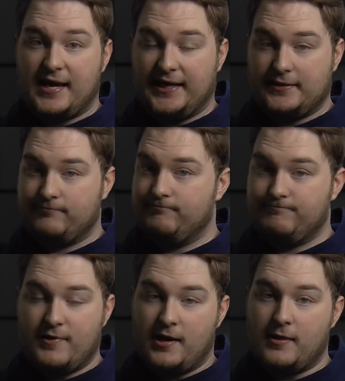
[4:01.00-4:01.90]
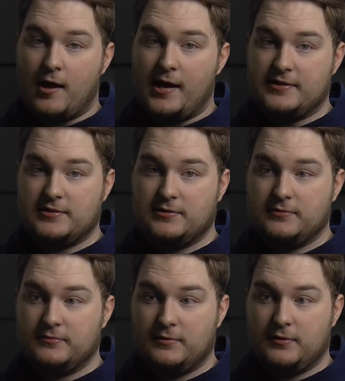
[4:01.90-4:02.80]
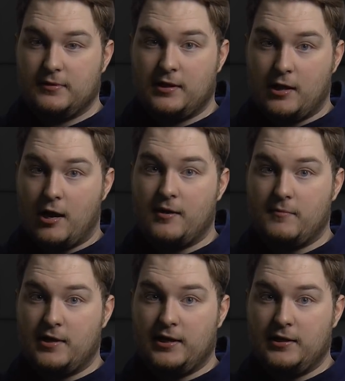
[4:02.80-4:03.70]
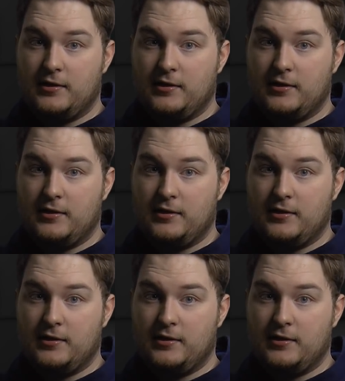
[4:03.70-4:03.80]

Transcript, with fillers: like a lot, a lot of money.